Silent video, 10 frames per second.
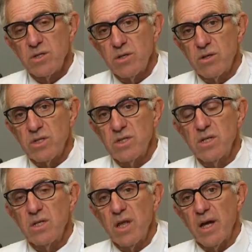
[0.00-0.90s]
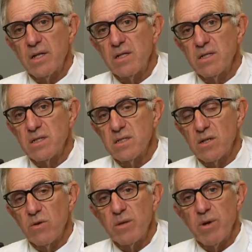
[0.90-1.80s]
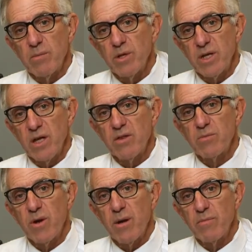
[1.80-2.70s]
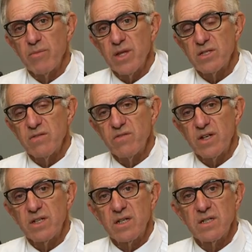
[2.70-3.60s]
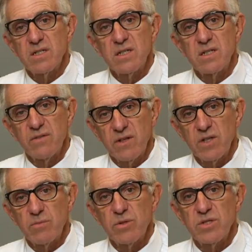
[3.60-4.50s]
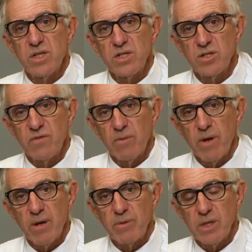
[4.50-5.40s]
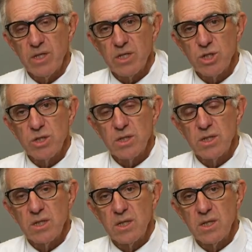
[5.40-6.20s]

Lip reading: So you can see that this is a great public health problem that's affecting a significant percentage of our population.